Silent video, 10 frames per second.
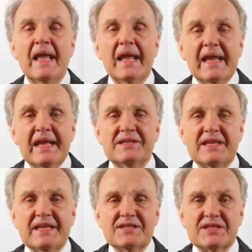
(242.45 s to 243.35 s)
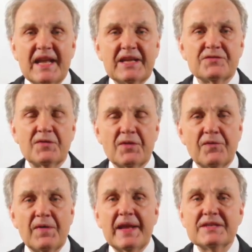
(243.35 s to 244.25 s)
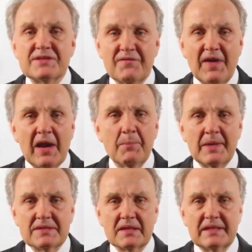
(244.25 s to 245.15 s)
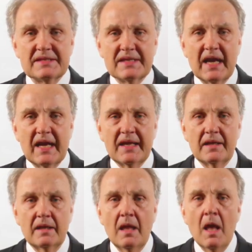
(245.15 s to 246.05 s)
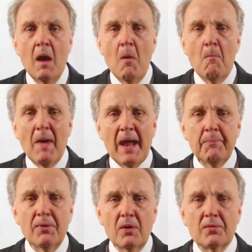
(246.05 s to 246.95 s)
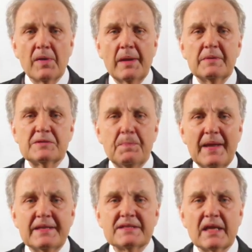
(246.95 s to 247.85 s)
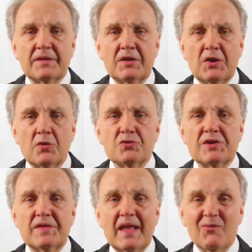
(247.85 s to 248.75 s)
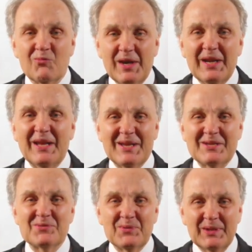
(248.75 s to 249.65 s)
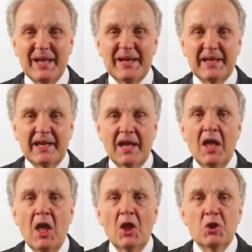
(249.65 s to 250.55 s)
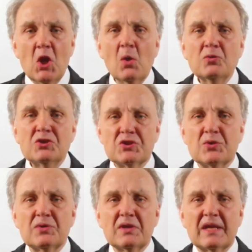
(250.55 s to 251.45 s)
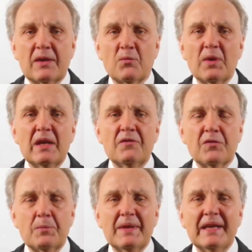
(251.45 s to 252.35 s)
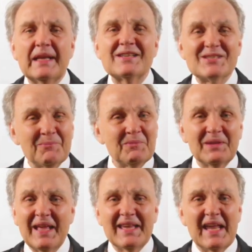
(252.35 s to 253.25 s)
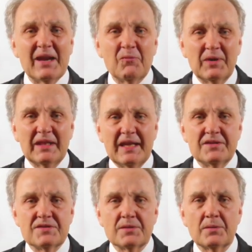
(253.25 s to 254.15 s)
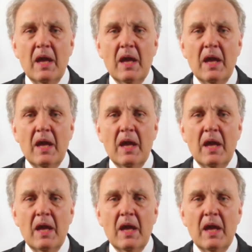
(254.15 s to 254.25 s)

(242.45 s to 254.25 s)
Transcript: ED stands for the phrase environmentally denied. My program is based on the notion that reading is relating. No student can read for meaning something they can't relate to,